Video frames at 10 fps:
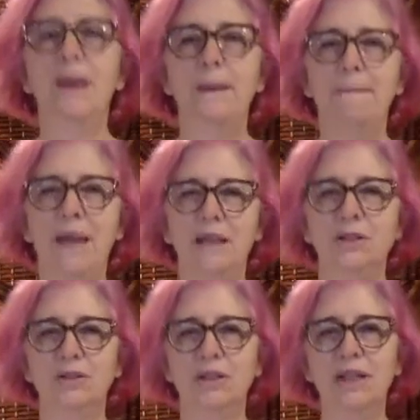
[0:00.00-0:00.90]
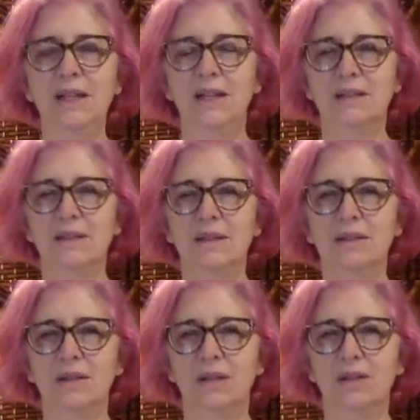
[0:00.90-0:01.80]
Bend your knees,
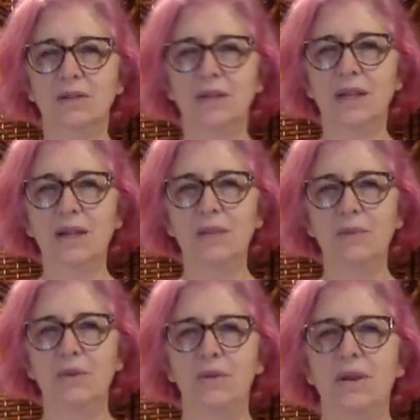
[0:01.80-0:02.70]
tuck your tailbone.